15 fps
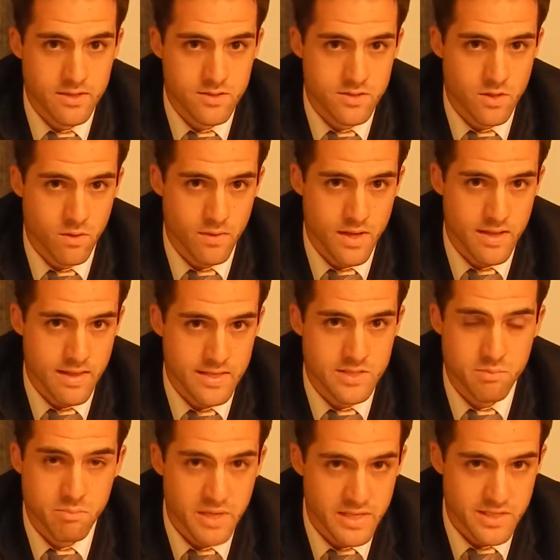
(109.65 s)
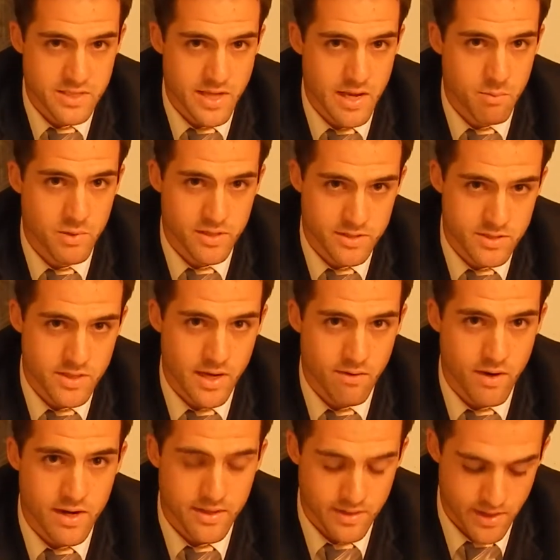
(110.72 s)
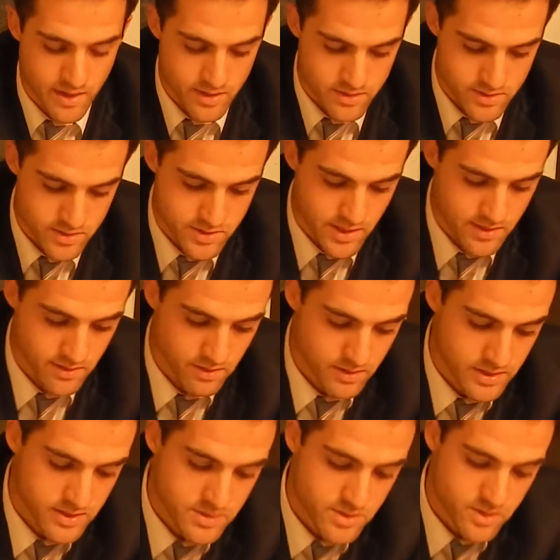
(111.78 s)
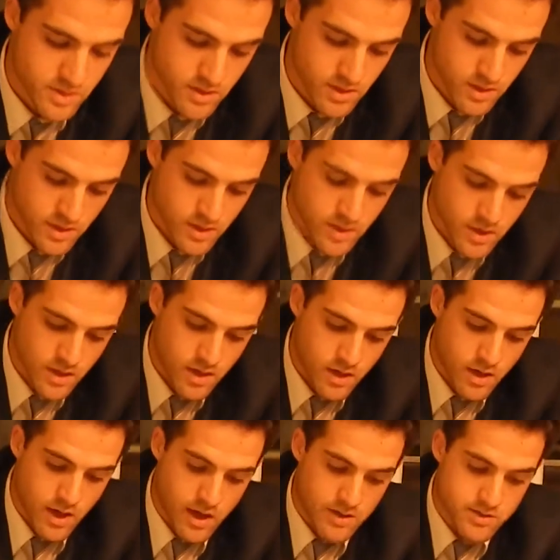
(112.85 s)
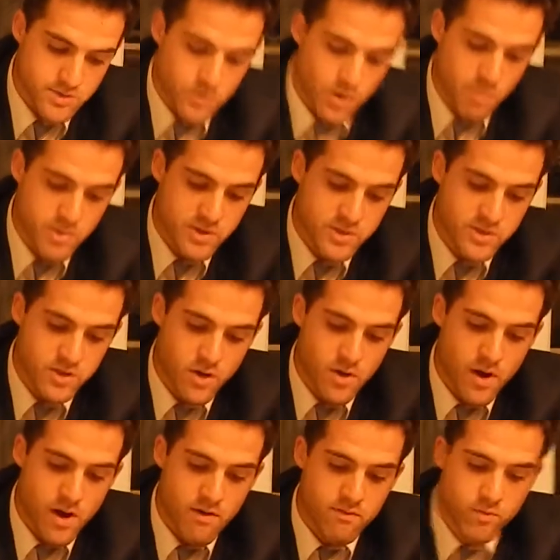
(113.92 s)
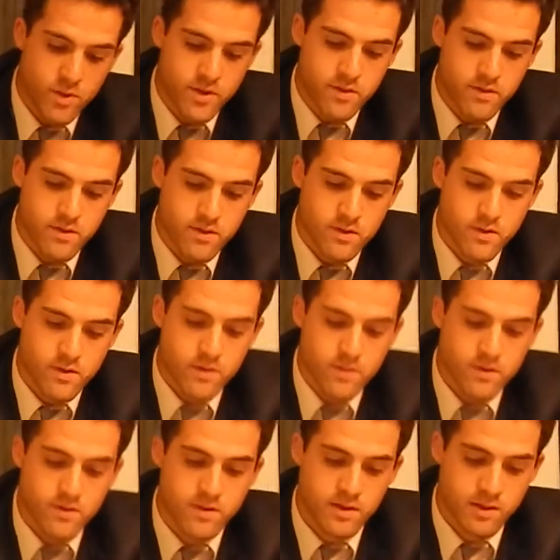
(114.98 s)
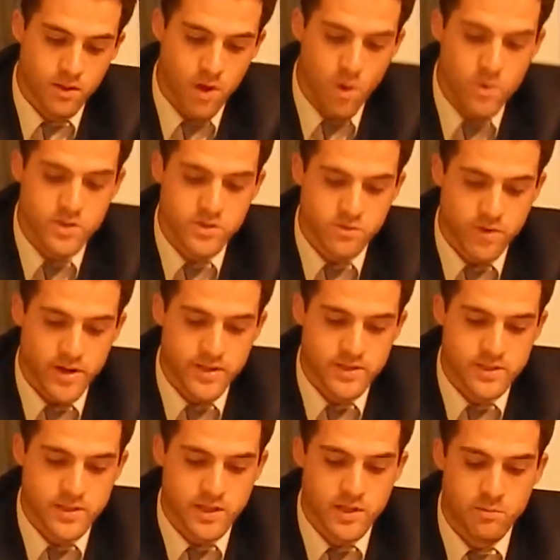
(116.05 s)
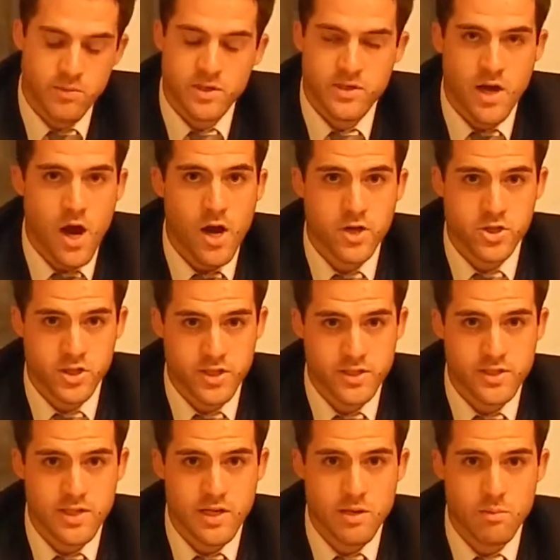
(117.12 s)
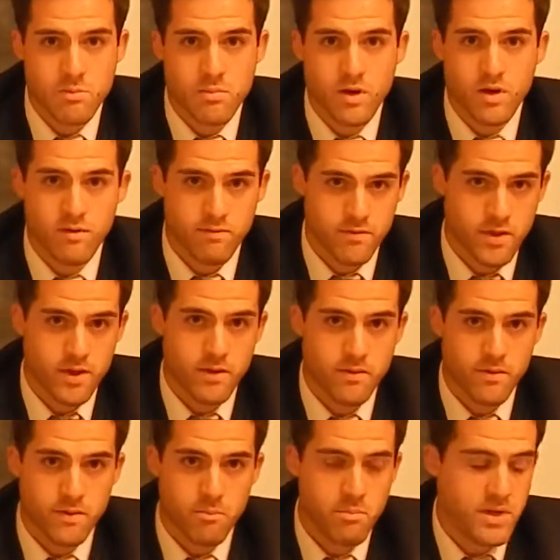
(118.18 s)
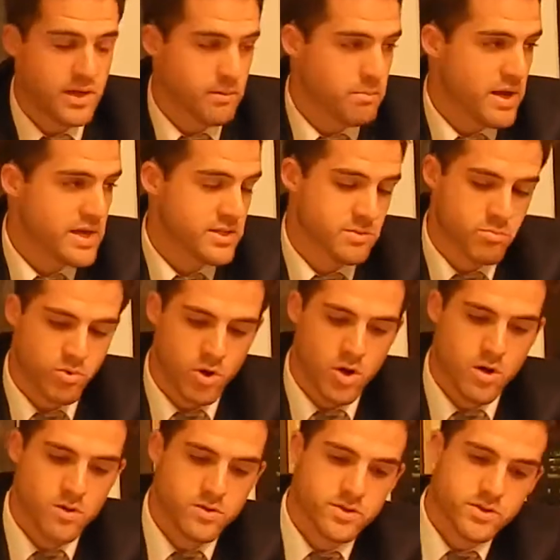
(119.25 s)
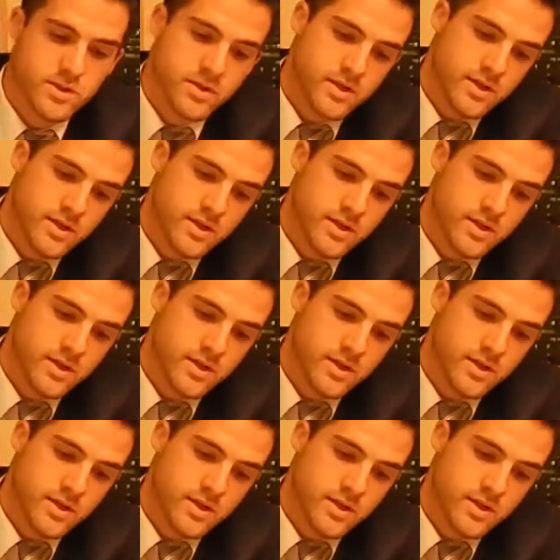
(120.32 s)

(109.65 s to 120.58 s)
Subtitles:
So that's a big statement to say right there, to say the least. So I'm going to start off with the lowest rated team, the dog shit team of the Big Base Bros.